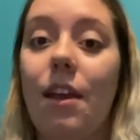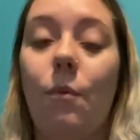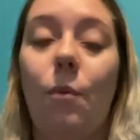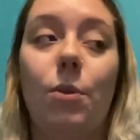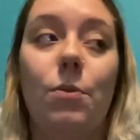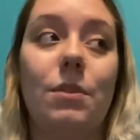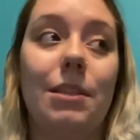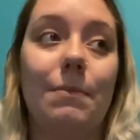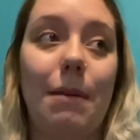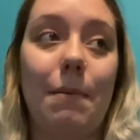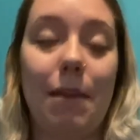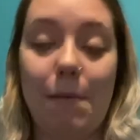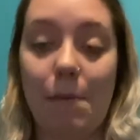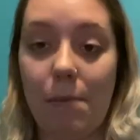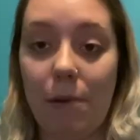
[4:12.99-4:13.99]
which was in my
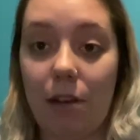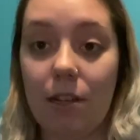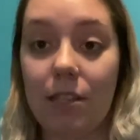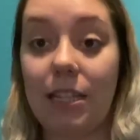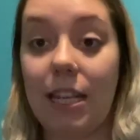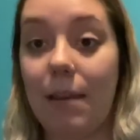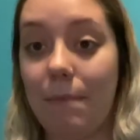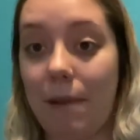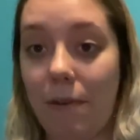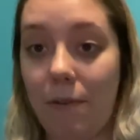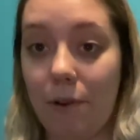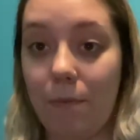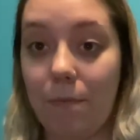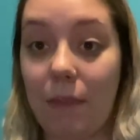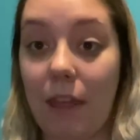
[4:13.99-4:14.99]
baby box in my room,